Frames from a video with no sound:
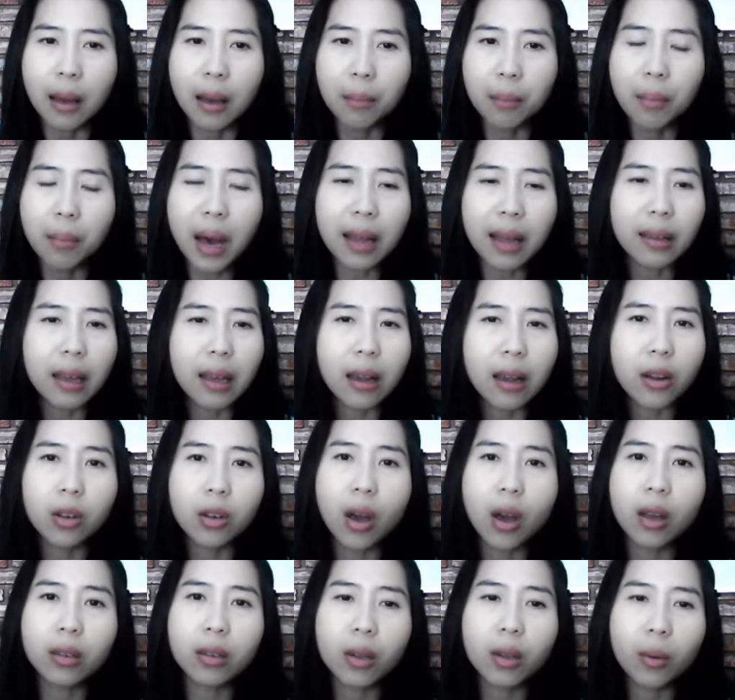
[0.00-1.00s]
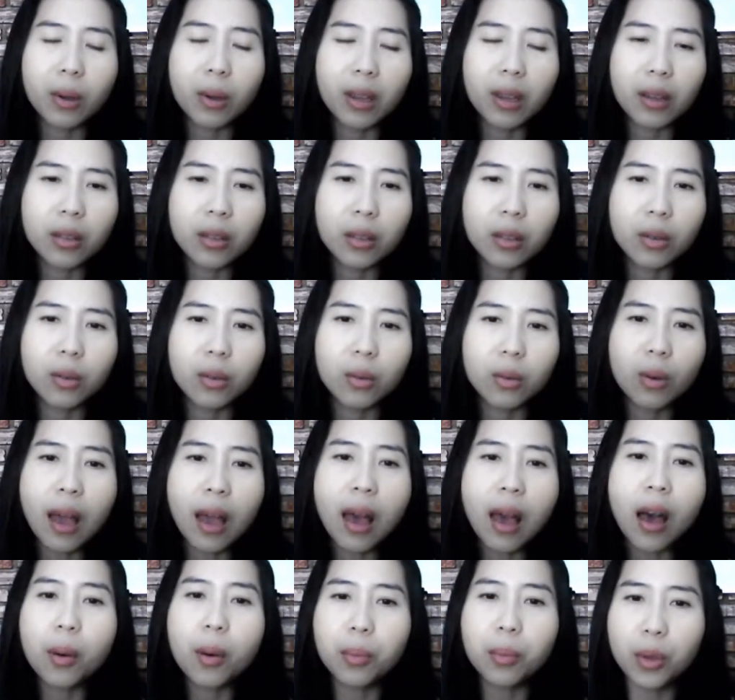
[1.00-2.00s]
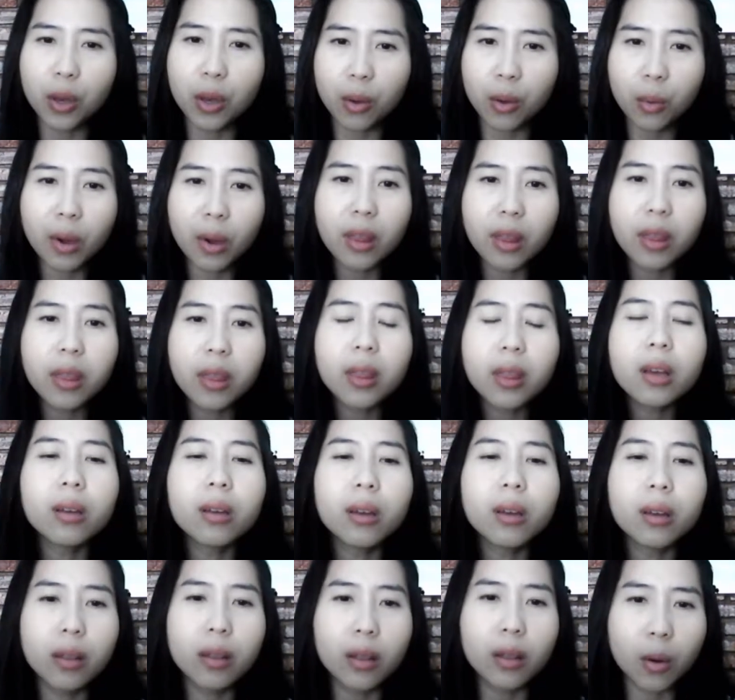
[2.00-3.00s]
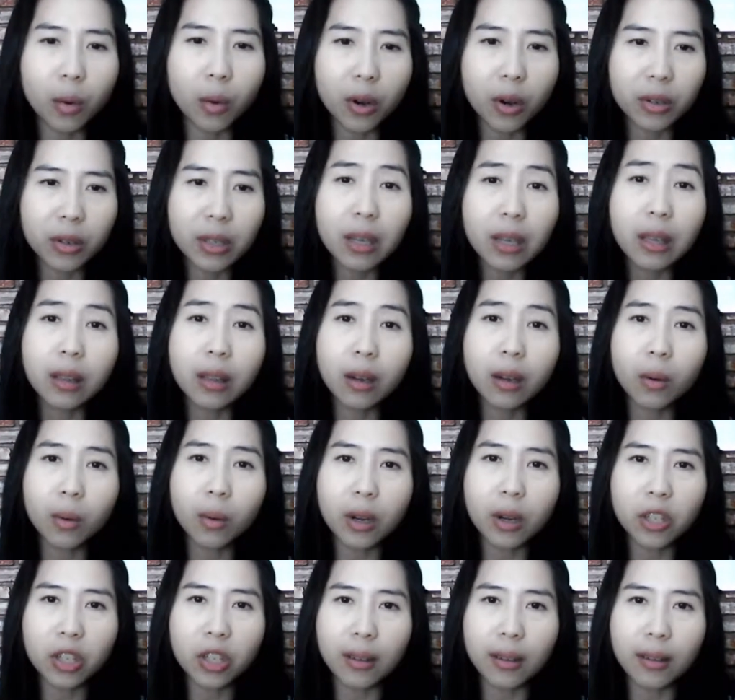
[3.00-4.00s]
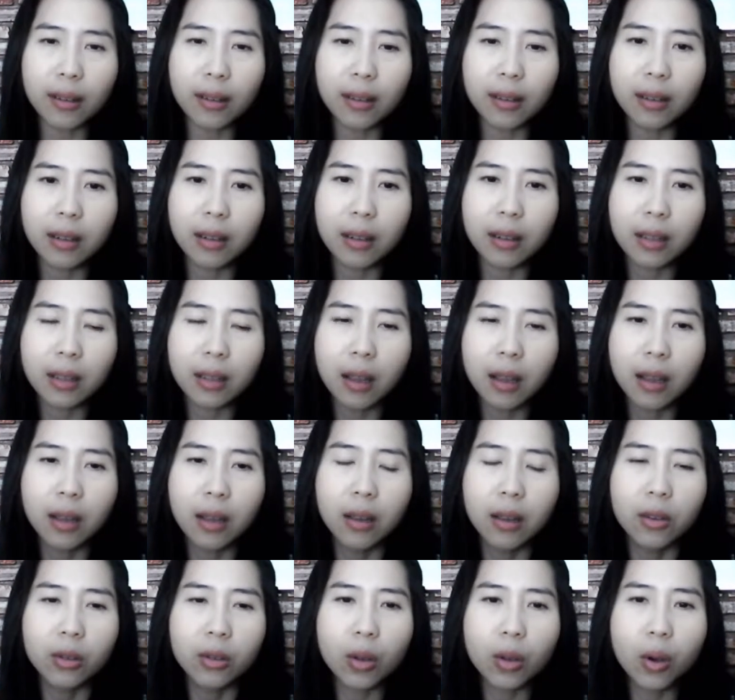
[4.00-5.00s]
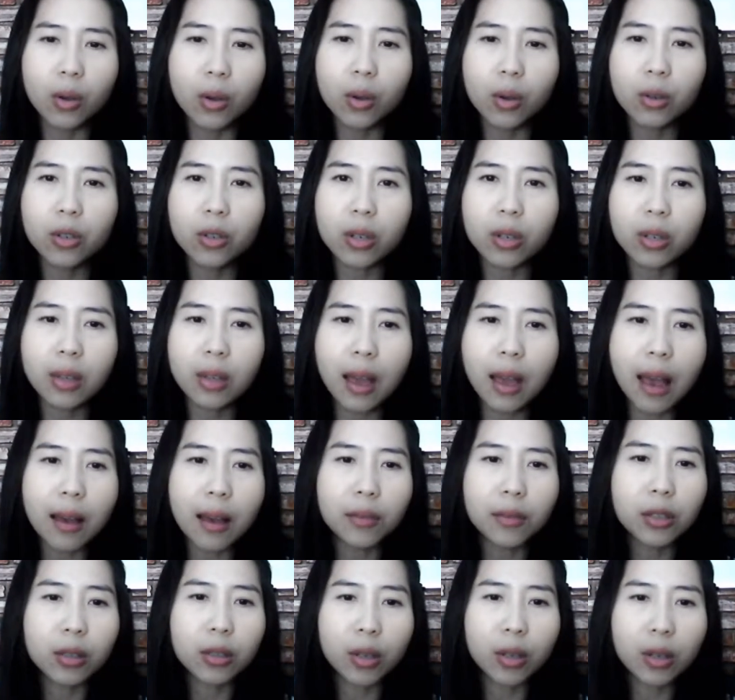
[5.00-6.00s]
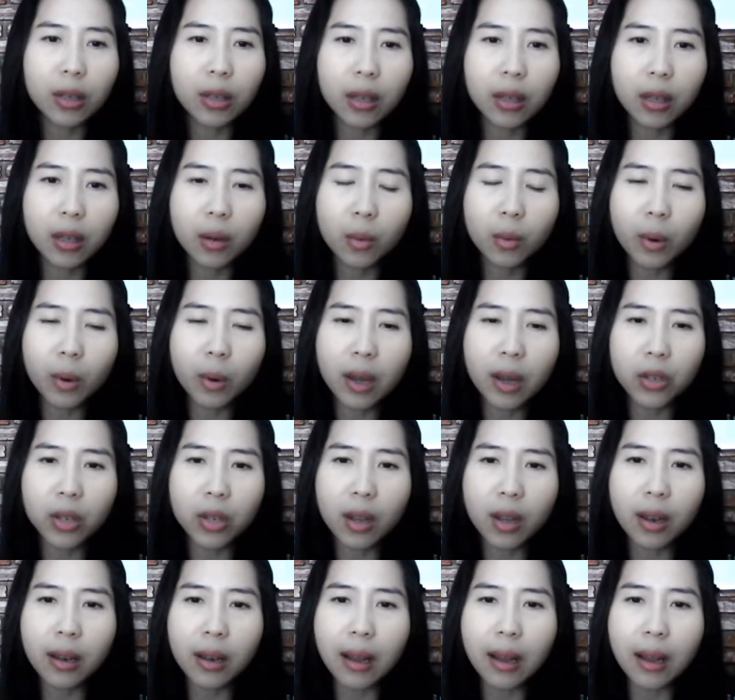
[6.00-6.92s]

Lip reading: but they are not going to help you with the words in the question. So you just have to look at the question